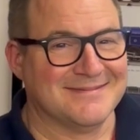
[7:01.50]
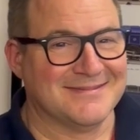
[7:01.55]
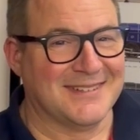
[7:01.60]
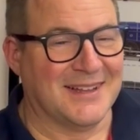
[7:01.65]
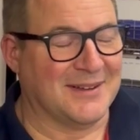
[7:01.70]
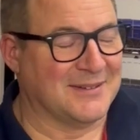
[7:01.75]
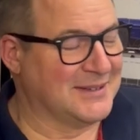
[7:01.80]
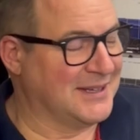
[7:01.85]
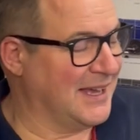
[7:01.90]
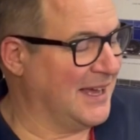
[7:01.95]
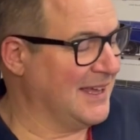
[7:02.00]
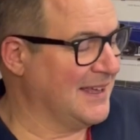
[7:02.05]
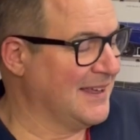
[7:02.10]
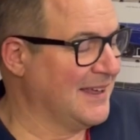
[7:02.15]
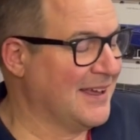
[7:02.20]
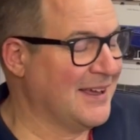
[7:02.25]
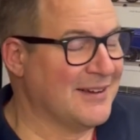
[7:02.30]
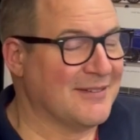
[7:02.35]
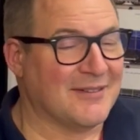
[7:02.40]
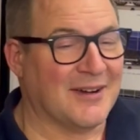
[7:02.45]
Okay,
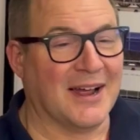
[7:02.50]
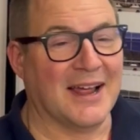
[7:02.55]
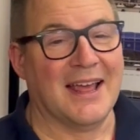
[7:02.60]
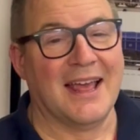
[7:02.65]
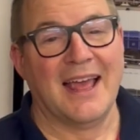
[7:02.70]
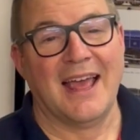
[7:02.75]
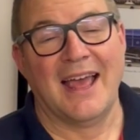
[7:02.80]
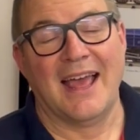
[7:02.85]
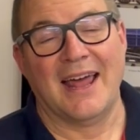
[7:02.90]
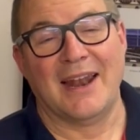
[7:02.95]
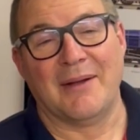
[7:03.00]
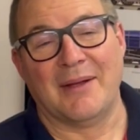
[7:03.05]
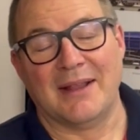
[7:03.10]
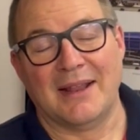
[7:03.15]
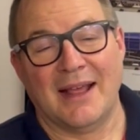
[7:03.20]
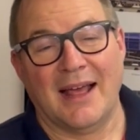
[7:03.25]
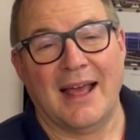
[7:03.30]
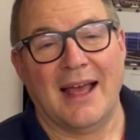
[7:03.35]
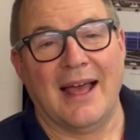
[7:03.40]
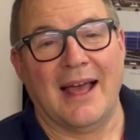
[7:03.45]
right. Right.
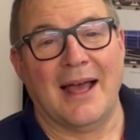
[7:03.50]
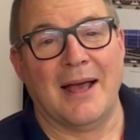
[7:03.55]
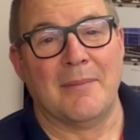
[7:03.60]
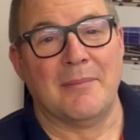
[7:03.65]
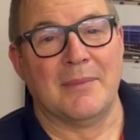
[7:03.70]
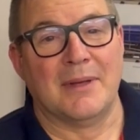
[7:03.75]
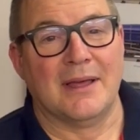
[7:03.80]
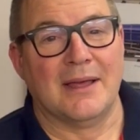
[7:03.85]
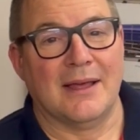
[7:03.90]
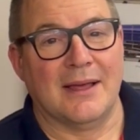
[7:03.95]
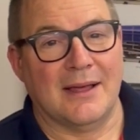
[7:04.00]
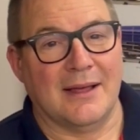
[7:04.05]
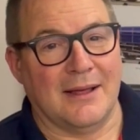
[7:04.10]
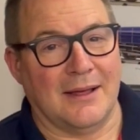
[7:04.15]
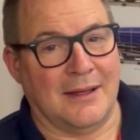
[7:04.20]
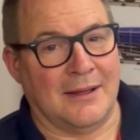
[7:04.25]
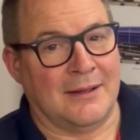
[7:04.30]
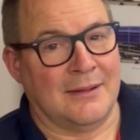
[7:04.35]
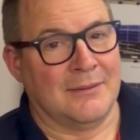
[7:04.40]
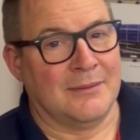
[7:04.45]

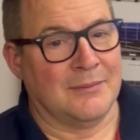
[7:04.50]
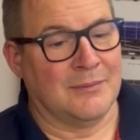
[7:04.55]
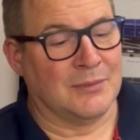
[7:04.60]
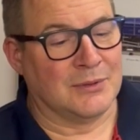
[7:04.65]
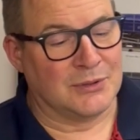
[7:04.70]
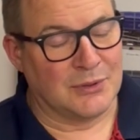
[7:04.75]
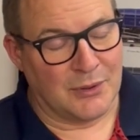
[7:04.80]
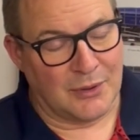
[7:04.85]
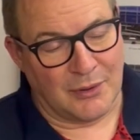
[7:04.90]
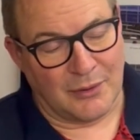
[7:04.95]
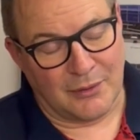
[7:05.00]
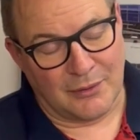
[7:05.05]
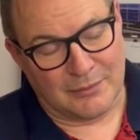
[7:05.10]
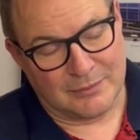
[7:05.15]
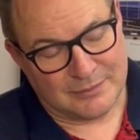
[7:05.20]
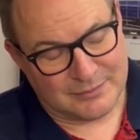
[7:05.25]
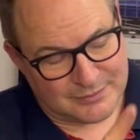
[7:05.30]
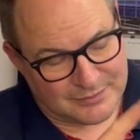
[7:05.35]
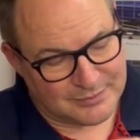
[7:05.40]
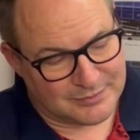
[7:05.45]
We'll do a
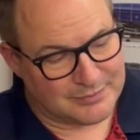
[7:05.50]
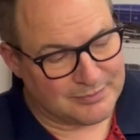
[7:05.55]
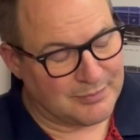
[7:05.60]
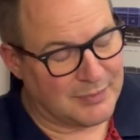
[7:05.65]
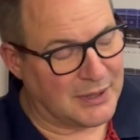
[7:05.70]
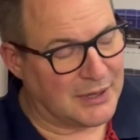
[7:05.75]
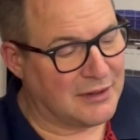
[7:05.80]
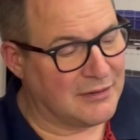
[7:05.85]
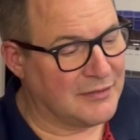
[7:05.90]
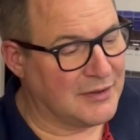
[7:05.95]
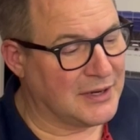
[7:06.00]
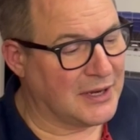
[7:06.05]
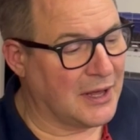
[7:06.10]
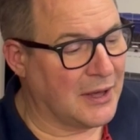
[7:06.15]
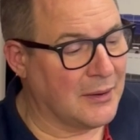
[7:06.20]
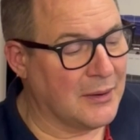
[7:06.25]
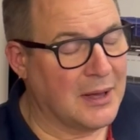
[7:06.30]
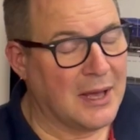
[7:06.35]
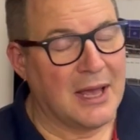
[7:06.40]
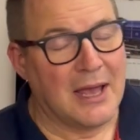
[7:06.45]
little bit of the
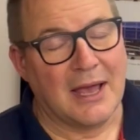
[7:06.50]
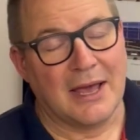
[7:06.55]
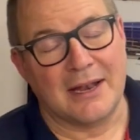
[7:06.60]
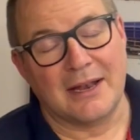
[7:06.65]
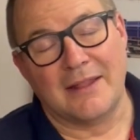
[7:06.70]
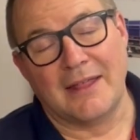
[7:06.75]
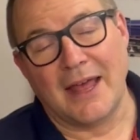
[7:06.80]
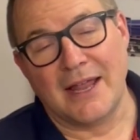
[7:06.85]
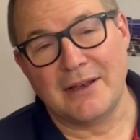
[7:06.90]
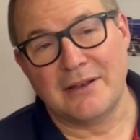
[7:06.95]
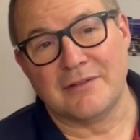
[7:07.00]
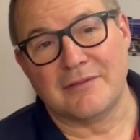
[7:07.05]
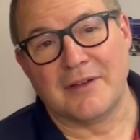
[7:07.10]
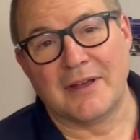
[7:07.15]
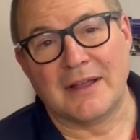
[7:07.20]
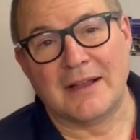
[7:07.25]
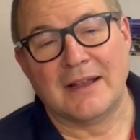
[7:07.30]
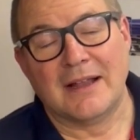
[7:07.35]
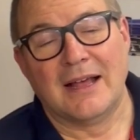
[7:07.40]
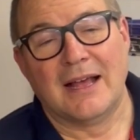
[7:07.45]
video. At the end of
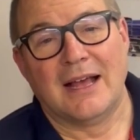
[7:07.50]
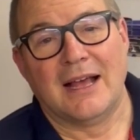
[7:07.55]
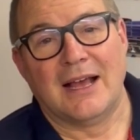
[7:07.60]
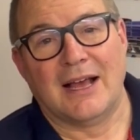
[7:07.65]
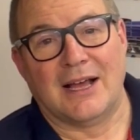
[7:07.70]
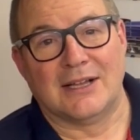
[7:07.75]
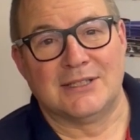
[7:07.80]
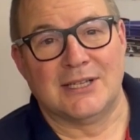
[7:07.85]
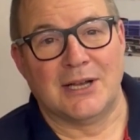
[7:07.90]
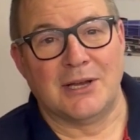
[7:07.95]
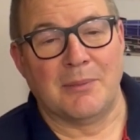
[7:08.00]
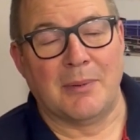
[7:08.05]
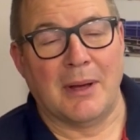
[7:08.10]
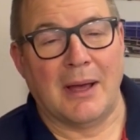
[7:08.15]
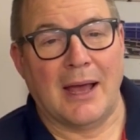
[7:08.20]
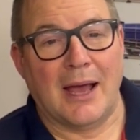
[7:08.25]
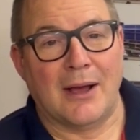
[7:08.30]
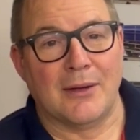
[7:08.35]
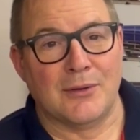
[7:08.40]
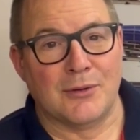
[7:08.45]
it, I'll tell you about
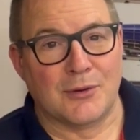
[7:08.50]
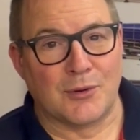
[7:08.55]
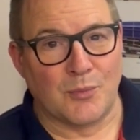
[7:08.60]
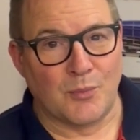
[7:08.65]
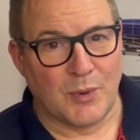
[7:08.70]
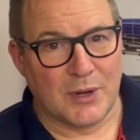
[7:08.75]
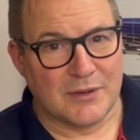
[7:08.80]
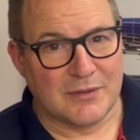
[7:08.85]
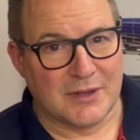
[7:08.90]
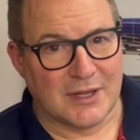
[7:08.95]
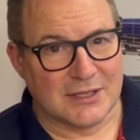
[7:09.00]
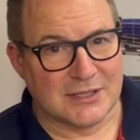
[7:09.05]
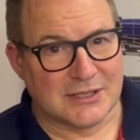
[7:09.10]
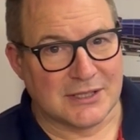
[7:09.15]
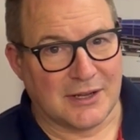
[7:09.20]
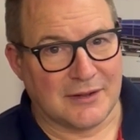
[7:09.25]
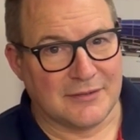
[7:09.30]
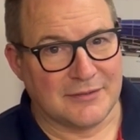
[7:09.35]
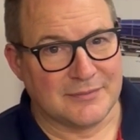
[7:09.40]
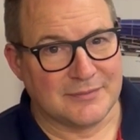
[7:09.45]
how you can win this
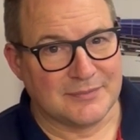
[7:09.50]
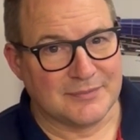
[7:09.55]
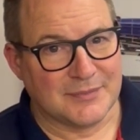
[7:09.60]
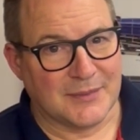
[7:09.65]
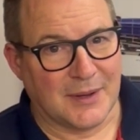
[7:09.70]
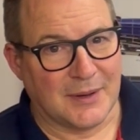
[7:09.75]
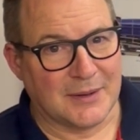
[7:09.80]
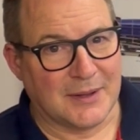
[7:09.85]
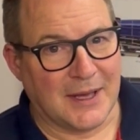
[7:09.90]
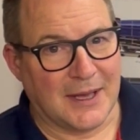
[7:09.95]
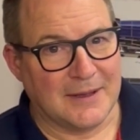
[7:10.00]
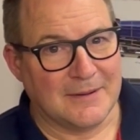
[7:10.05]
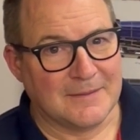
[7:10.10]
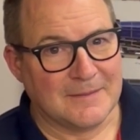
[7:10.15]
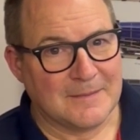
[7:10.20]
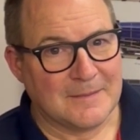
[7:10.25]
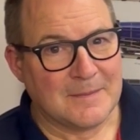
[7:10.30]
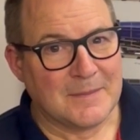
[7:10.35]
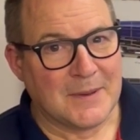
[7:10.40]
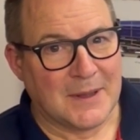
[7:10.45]
stuff. Okay, see
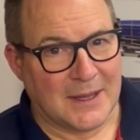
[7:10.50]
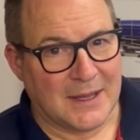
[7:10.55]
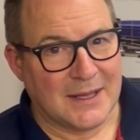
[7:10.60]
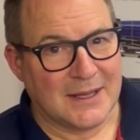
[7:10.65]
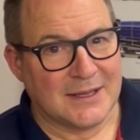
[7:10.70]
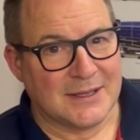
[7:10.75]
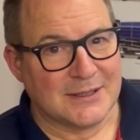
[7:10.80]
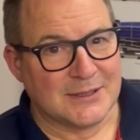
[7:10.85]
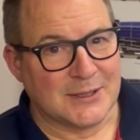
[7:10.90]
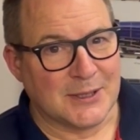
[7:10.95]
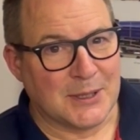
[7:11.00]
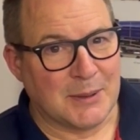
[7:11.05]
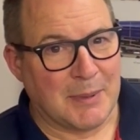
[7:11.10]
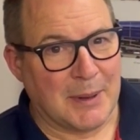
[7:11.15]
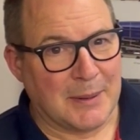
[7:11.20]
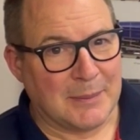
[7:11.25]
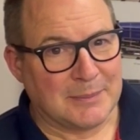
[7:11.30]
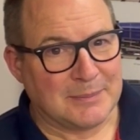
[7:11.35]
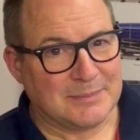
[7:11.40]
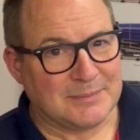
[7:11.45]
you in a bit.